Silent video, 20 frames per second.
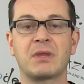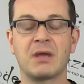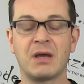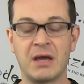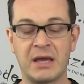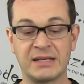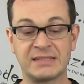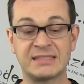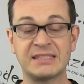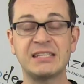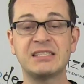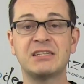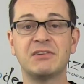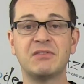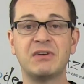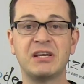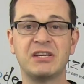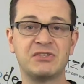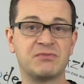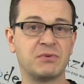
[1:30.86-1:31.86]

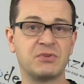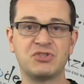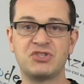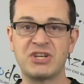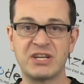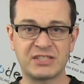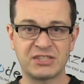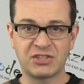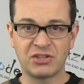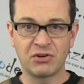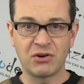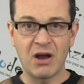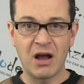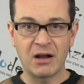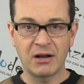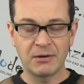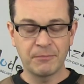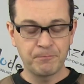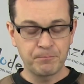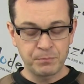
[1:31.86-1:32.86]
excessively, it will just
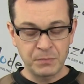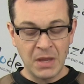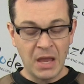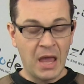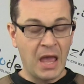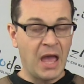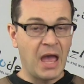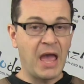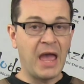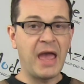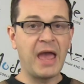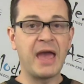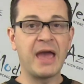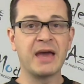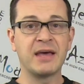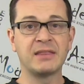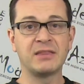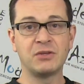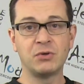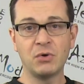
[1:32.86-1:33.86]
crack,
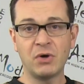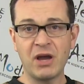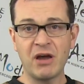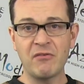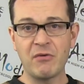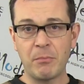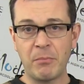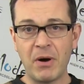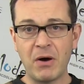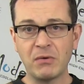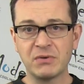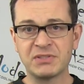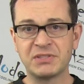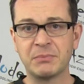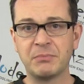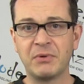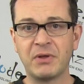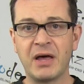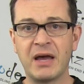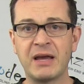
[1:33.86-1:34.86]
and you have a power
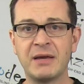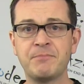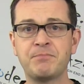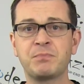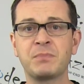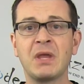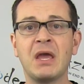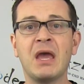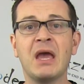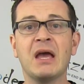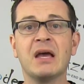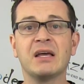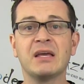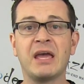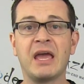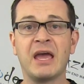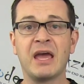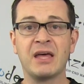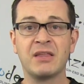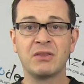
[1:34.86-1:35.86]
supply,
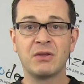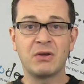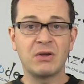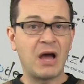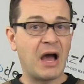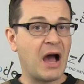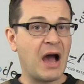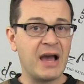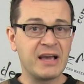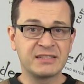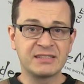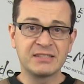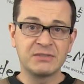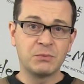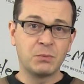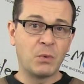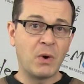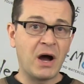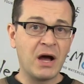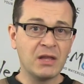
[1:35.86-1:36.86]
and either
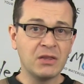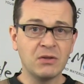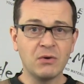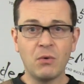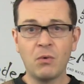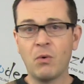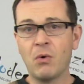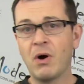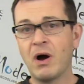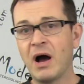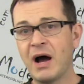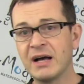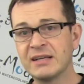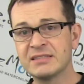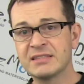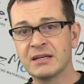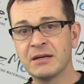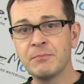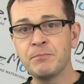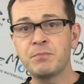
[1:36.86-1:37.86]
one or
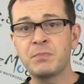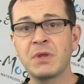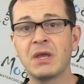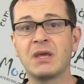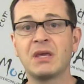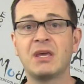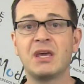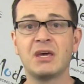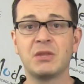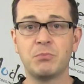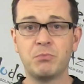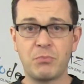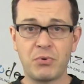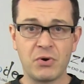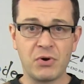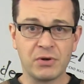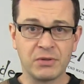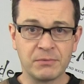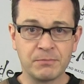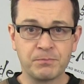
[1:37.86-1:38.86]
other can
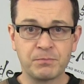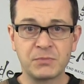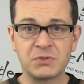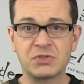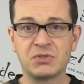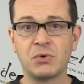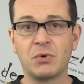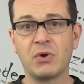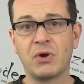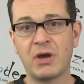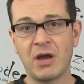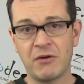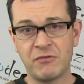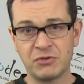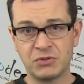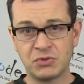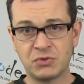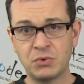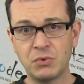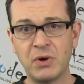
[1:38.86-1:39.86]
burn. So you
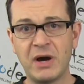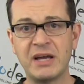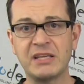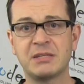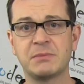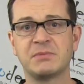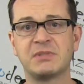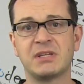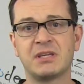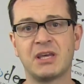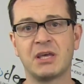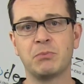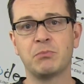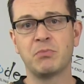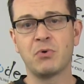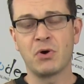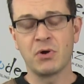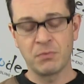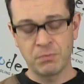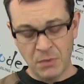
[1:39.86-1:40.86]
have two items that
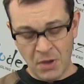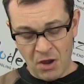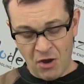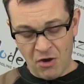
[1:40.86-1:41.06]
can burn.